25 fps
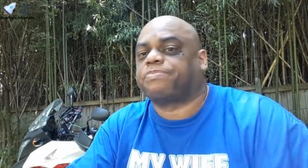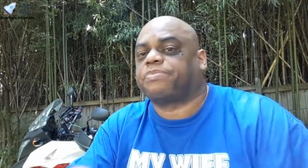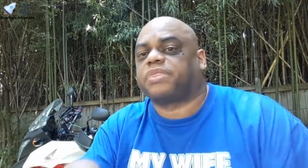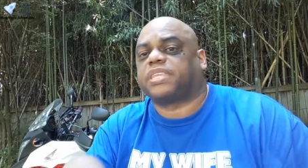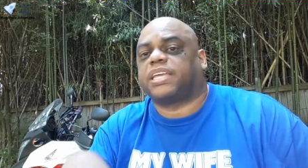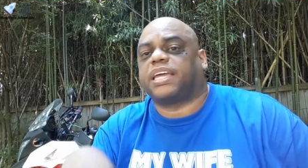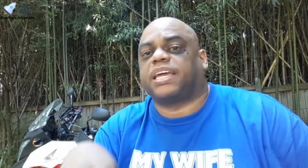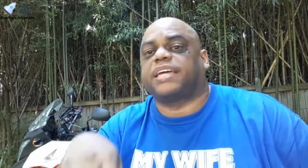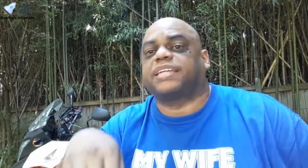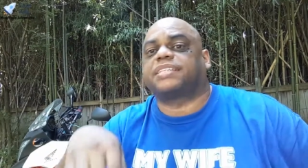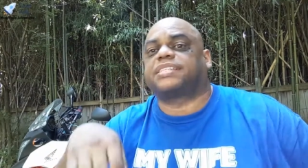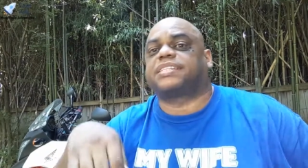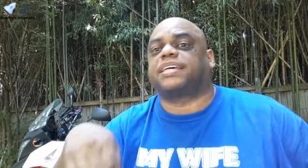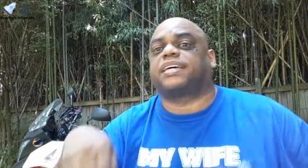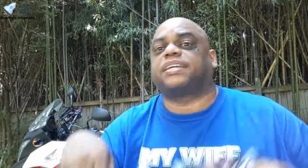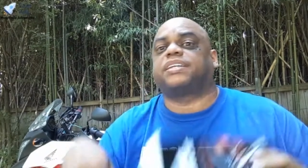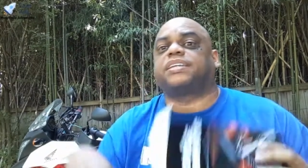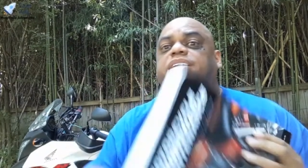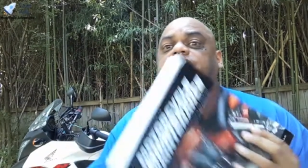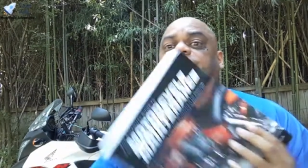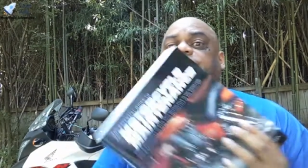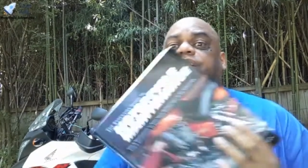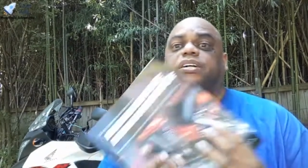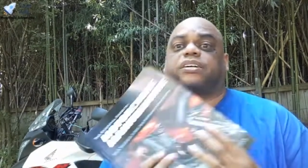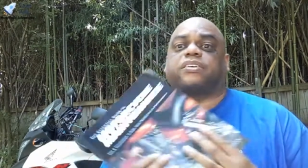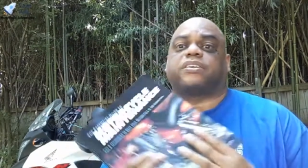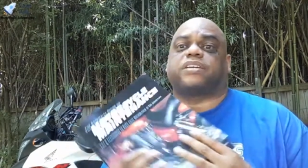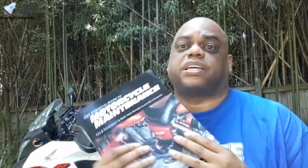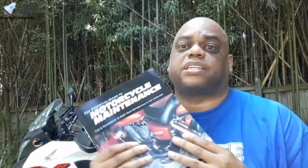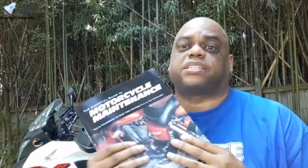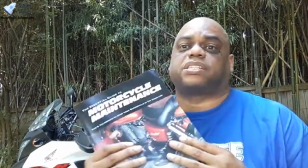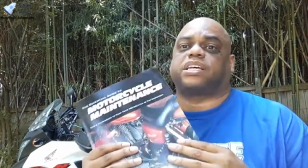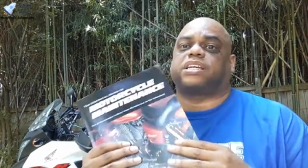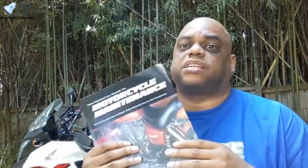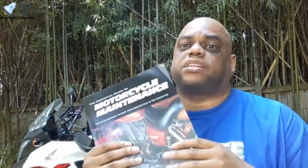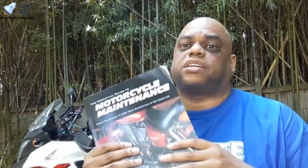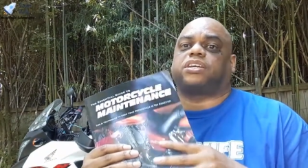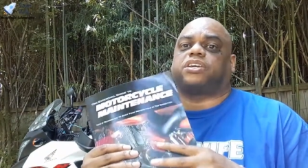It's in here. It's,
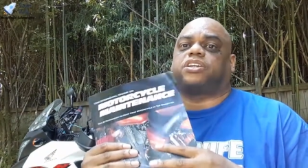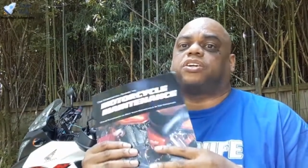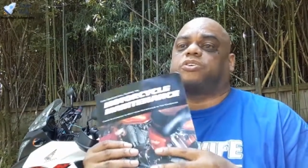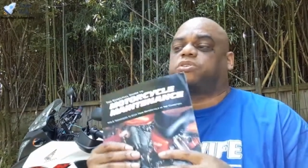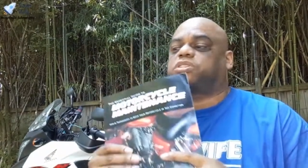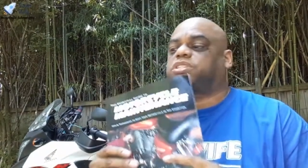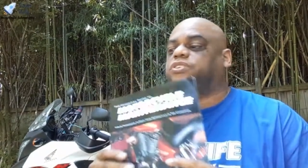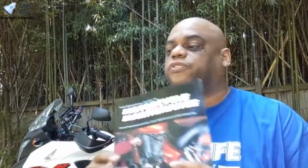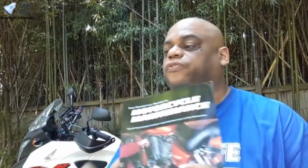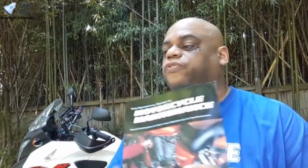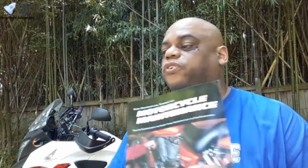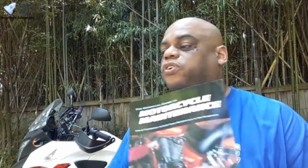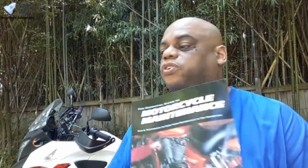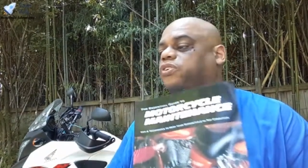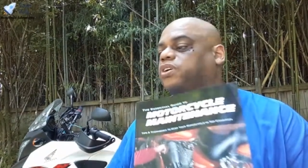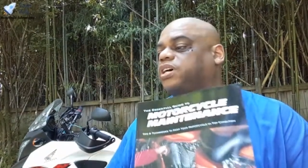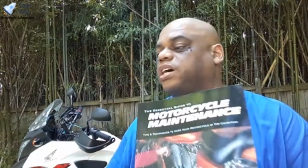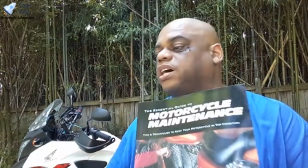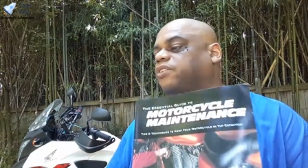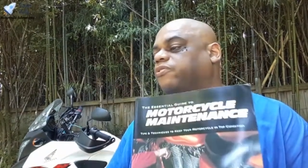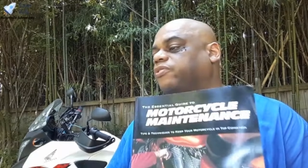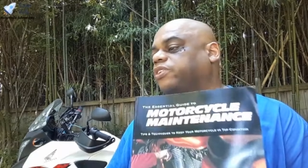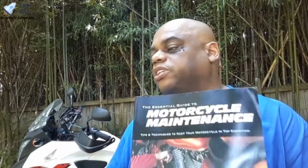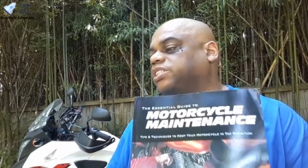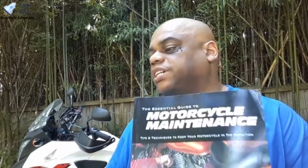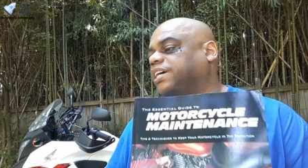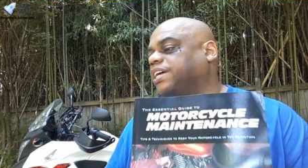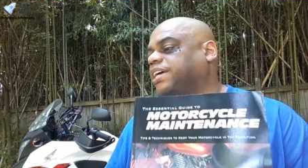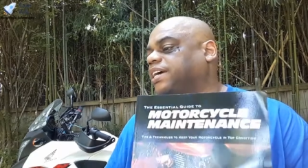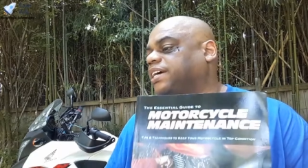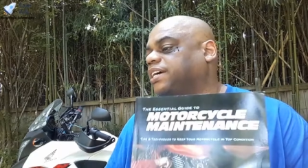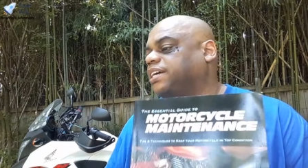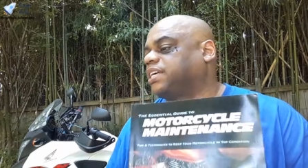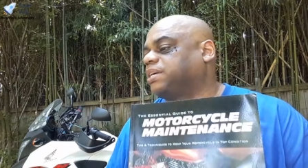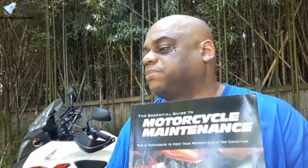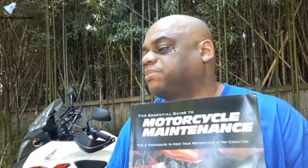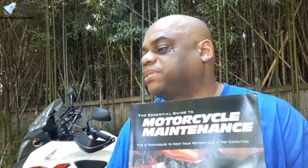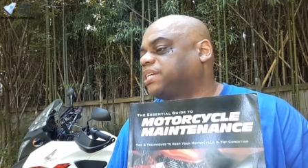it, you know, it's a full coverage. I can't
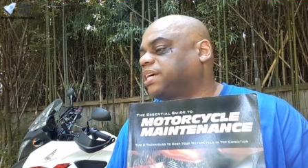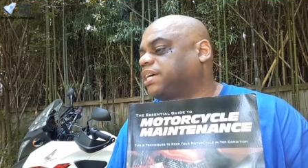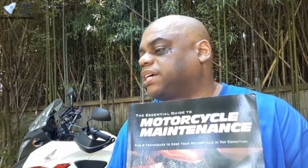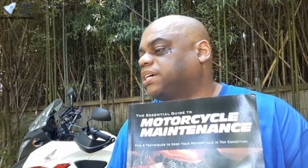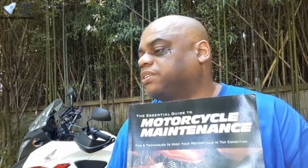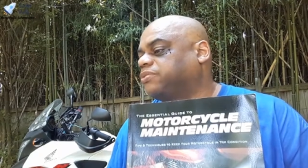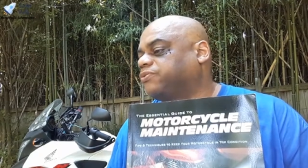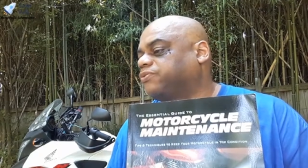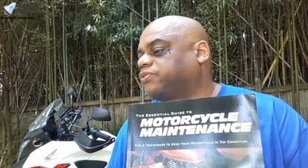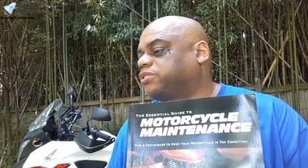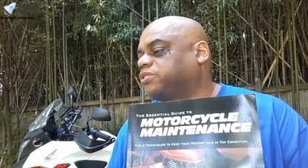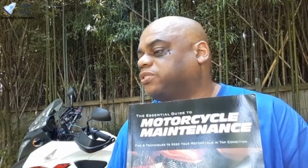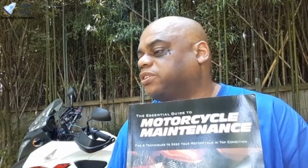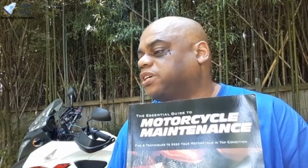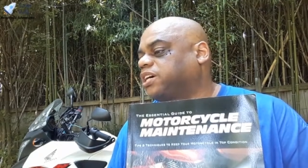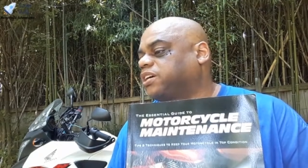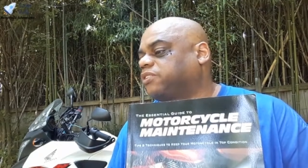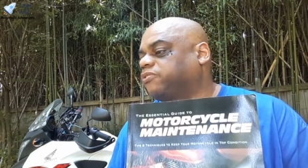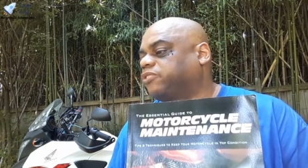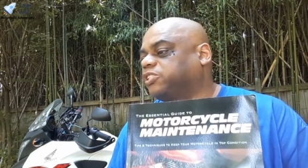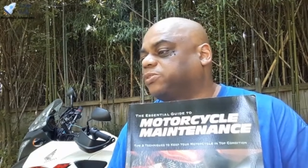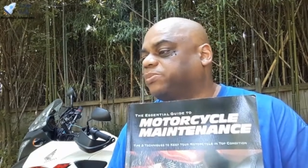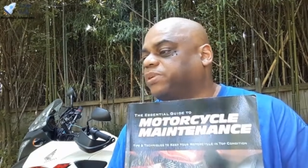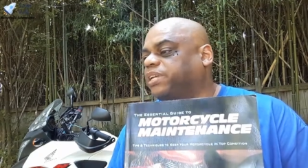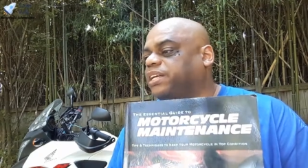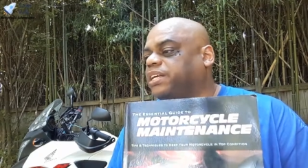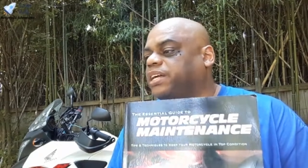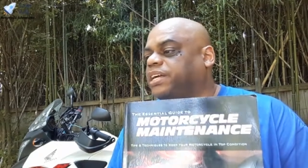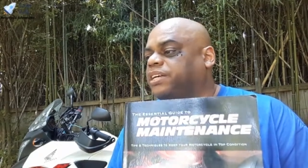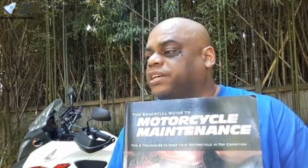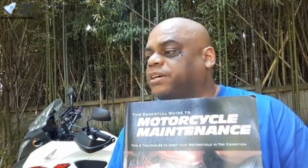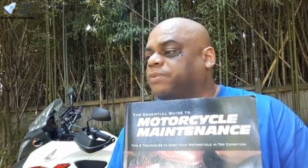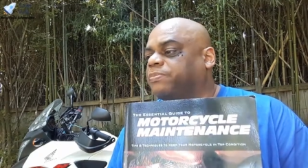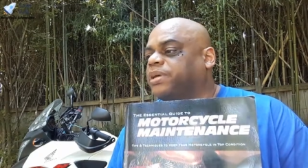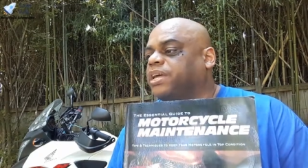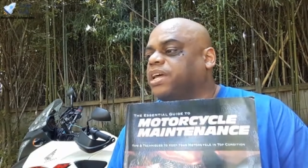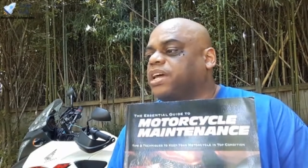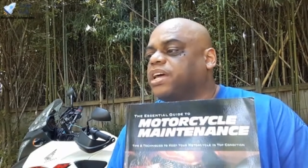keep saying full coverage, but I
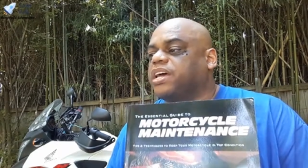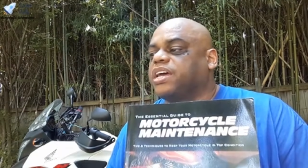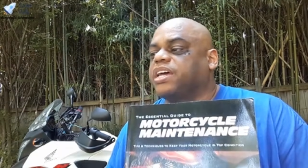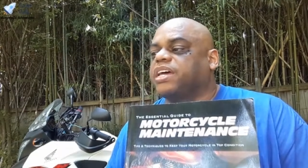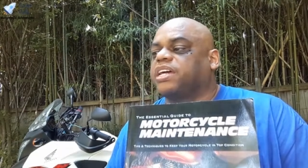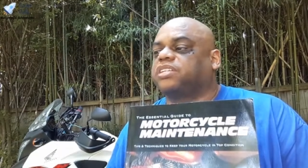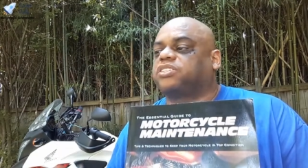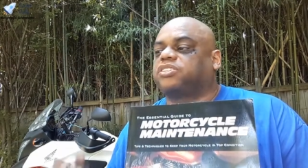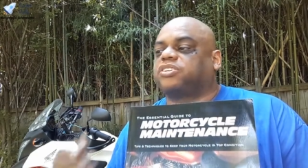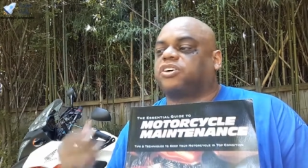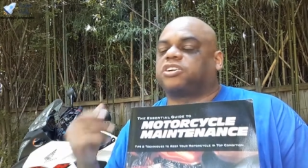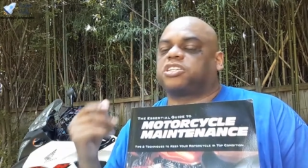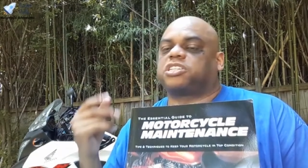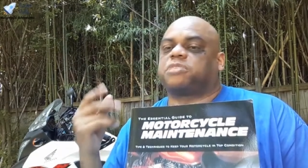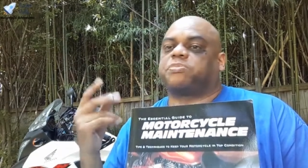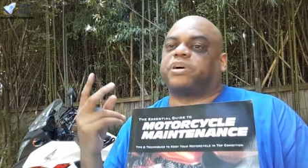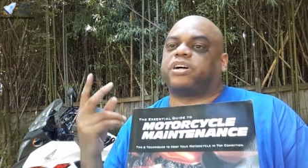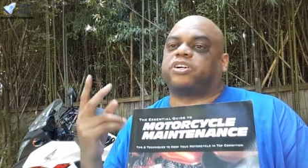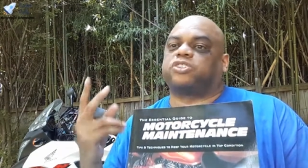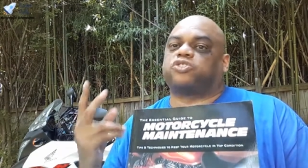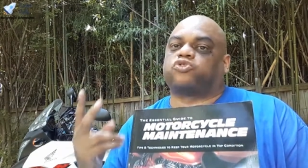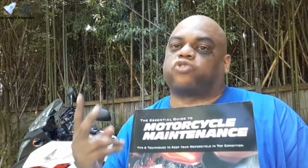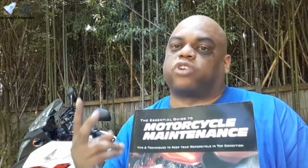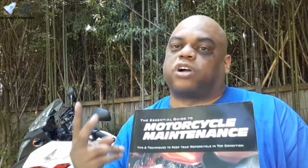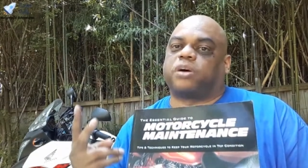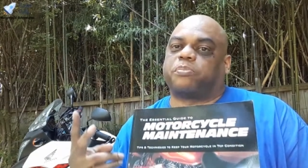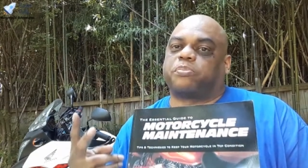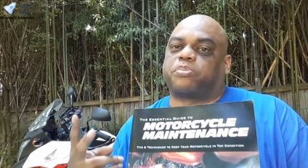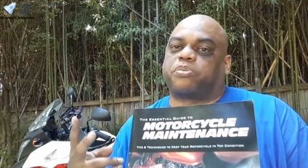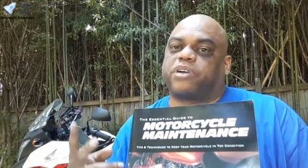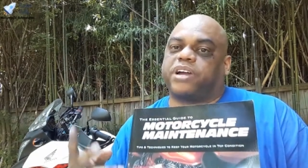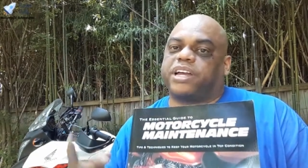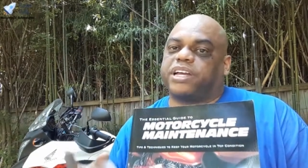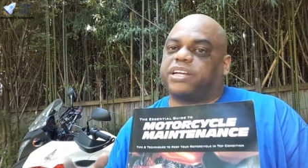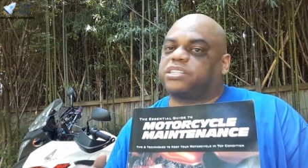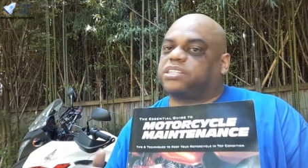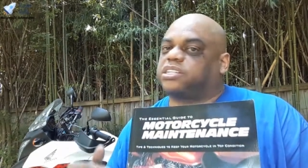am. He talks about drum brakes.